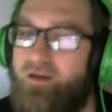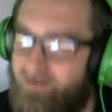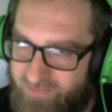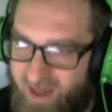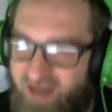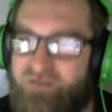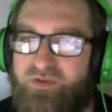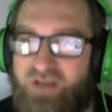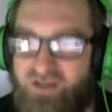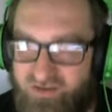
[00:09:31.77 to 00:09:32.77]
that is
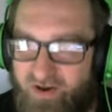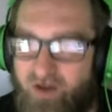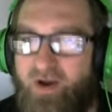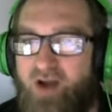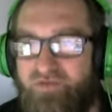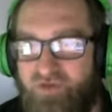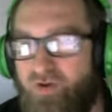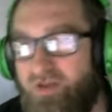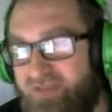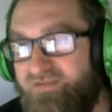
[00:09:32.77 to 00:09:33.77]
potentially very powerful. So
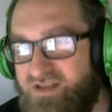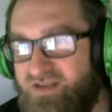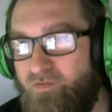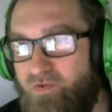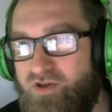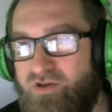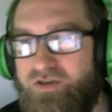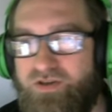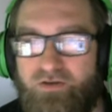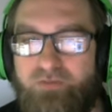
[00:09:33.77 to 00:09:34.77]
Kalifa is something we should
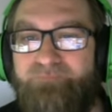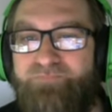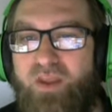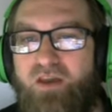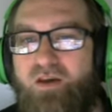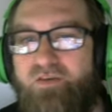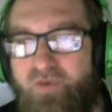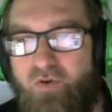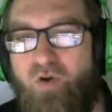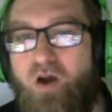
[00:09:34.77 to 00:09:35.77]
consider.
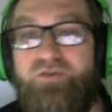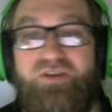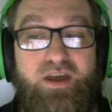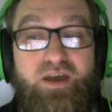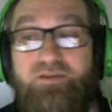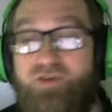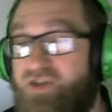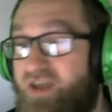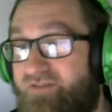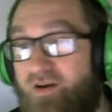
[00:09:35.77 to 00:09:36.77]
Fukuro is, again,
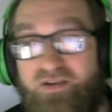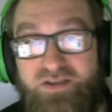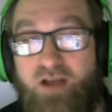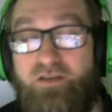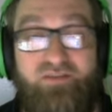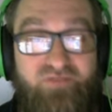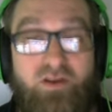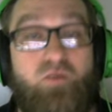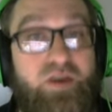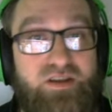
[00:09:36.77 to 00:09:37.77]
just a very solid
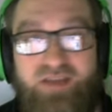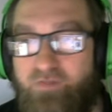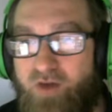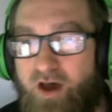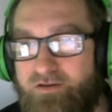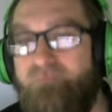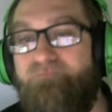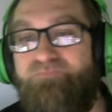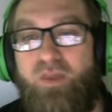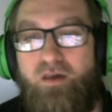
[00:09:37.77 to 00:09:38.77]
defender we can stand behind.
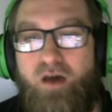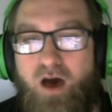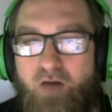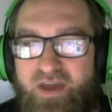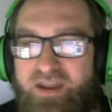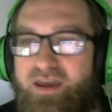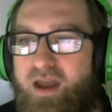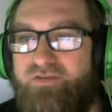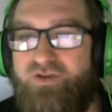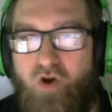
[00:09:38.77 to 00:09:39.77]
Um, any kind
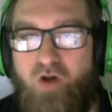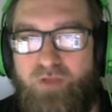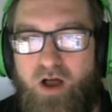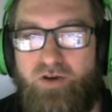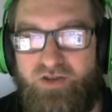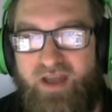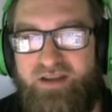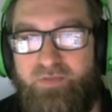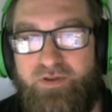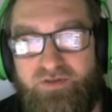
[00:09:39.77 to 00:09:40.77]
of strong blockers, I like
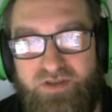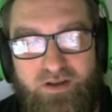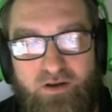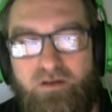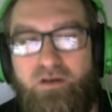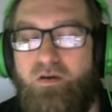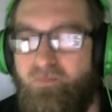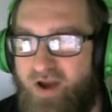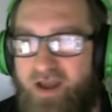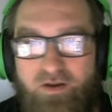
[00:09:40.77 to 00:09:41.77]
to put those in here.
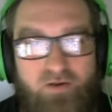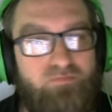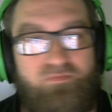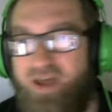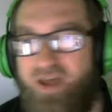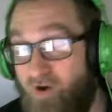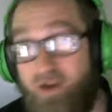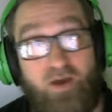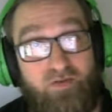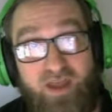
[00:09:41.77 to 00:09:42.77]
Brand new, if we're going
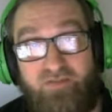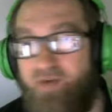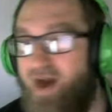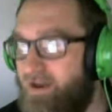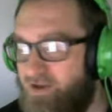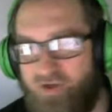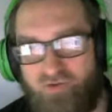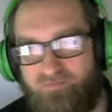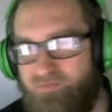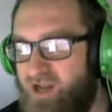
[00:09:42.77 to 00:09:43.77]
to go the Navy package,
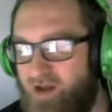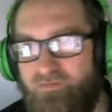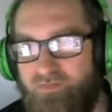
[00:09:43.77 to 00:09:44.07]
you know,